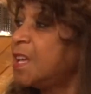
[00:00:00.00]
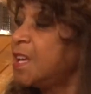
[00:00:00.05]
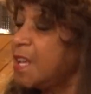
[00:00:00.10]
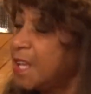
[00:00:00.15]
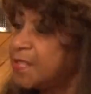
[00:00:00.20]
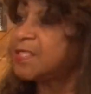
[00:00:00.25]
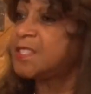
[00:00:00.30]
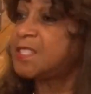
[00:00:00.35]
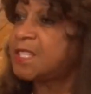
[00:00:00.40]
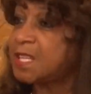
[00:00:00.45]

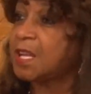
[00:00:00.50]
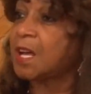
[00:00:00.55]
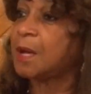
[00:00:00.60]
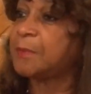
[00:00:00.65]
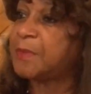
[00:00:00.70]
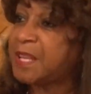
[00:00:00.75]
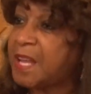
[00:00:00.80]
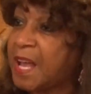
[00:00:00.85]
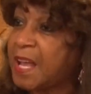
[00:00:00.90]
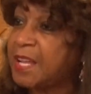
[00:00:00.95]
is a
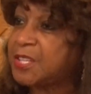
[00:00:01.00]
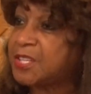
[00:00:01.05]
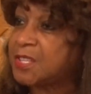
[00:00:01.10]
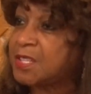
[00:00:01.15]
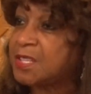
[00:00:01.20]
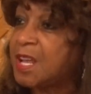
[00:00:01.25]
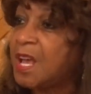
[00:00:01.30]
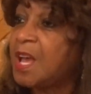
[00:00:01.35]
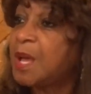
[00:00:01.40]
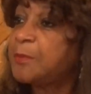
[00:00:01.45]
denomination
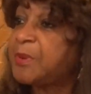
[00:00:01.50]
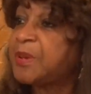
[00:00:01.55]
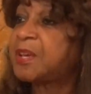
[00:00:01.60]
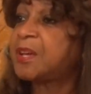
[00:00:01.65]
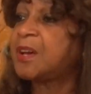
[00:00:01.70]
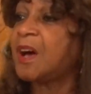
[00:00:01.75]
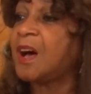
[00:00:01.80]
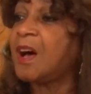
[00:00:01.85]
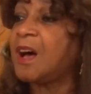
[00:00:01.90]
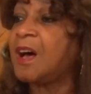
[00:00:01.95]

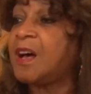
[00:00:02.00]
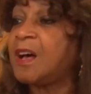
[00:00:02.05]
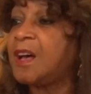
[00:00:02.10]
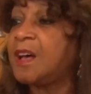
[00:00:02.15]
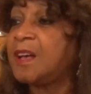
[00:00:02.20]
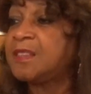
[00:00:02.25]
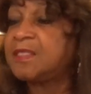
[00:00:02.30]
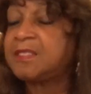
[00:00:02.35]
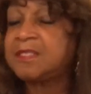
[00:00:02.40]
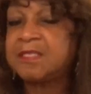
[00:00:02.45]

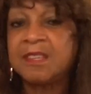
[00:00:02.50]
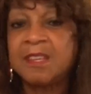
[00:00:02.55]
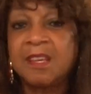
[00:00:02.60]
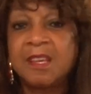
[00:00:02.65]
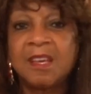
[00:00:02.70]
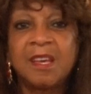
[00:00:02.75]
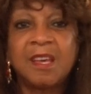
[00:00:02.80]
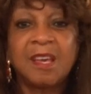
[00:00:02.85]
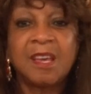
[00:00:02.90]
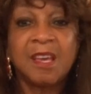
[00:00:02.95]
because
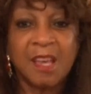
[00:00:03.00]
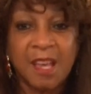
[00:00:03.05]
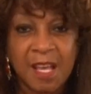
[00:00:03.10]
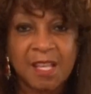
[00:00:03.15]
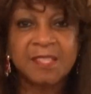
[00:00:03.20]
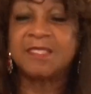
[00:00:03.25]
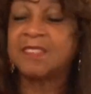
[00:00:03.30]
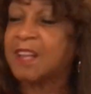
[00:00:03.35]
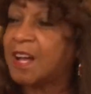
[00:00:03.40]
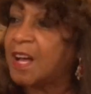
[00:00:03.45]

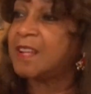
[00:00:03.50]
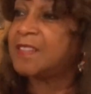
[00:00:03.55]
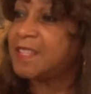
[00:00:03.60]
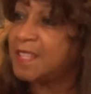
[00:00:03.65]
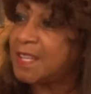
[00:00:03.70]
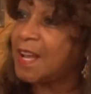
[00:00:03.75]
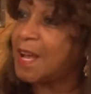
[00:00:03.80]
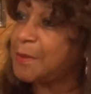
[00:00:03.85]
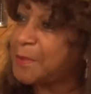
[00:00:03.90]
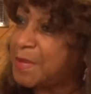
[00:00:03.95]
it's non
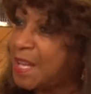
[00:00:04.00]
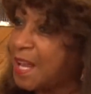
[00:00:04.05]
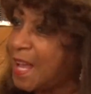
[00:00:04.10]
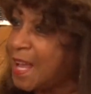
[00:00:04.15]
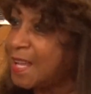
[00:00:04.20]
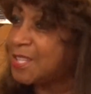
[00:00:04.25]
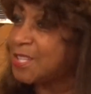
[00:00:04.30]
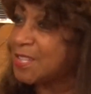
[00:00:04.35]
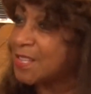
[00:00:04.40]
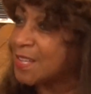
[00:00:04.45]

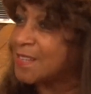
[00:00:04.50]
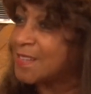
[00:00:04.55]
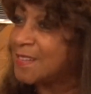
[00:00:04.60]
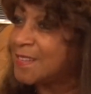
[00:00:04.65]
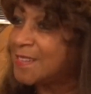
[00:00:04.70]
denominational.